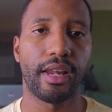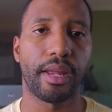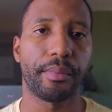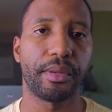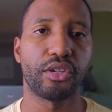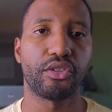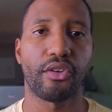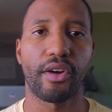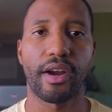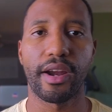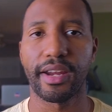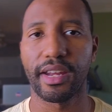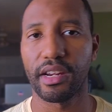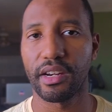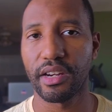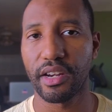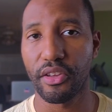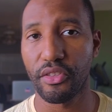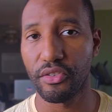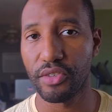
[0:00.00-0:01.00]
Let me try and
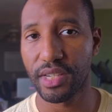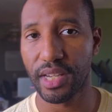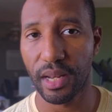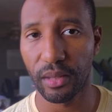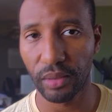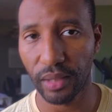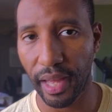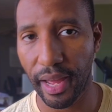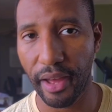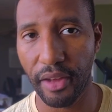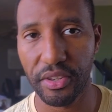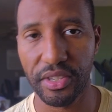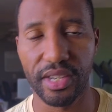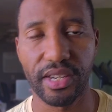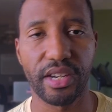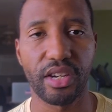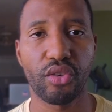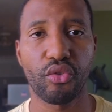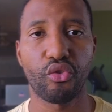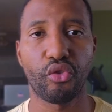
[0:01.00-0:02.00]
get another
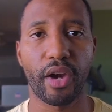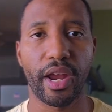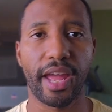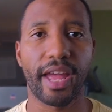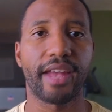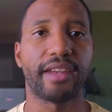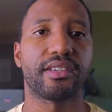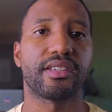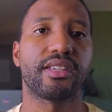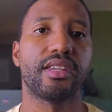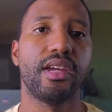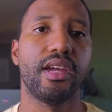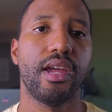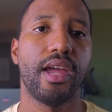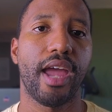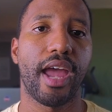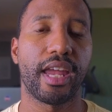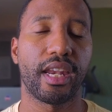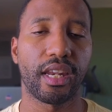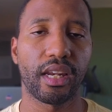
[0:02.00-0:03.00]
$10,000 in grants,
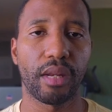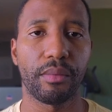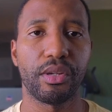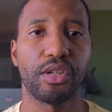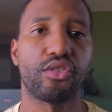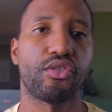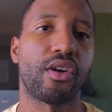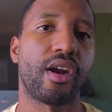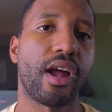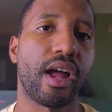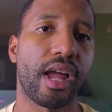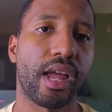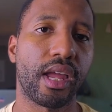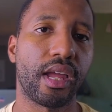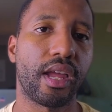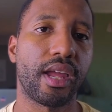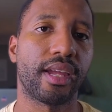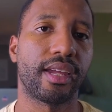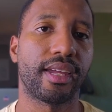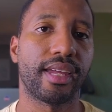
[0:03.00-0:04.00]
and then let me
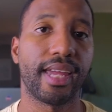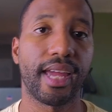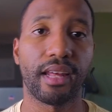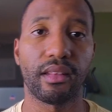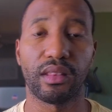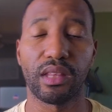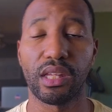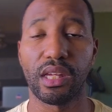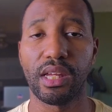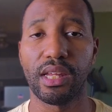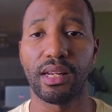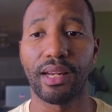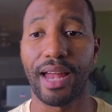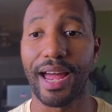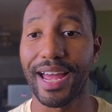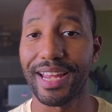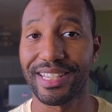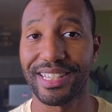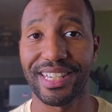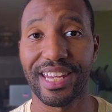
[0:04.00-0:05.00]
try and get the
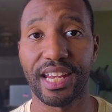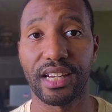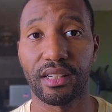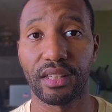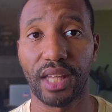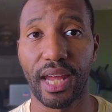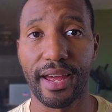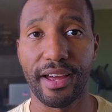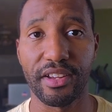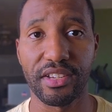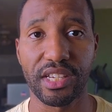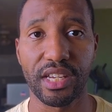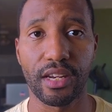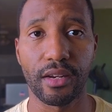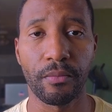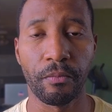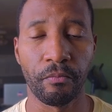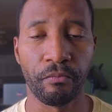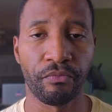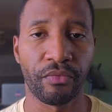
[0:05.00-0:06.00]
last
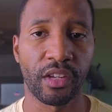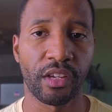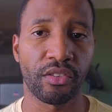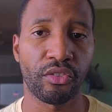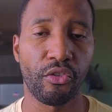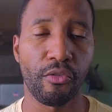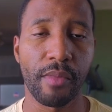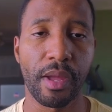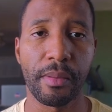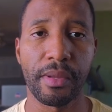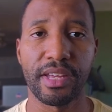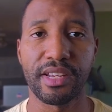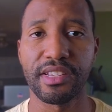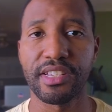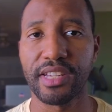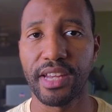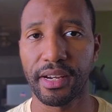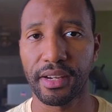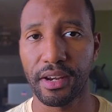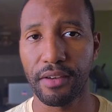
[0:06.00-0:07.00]
$10,000 through maybe a
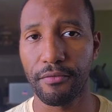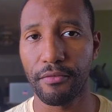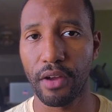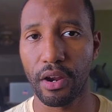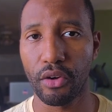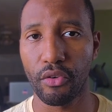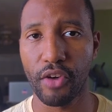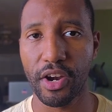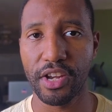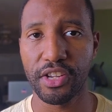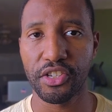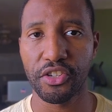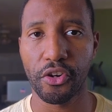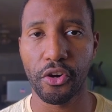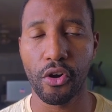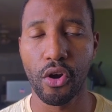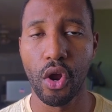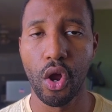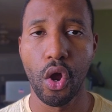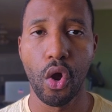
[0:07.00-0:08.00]
second
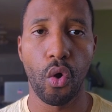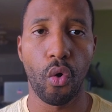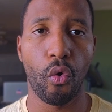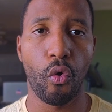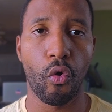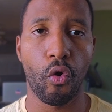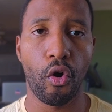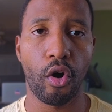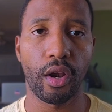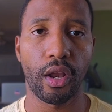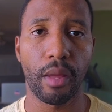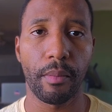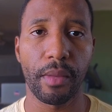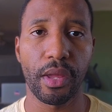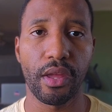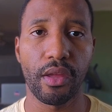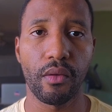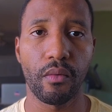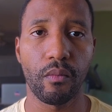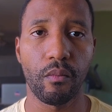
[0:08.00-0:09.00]
fundraiser, or let
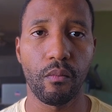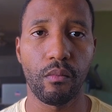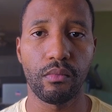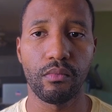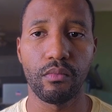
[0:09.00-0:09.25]
me,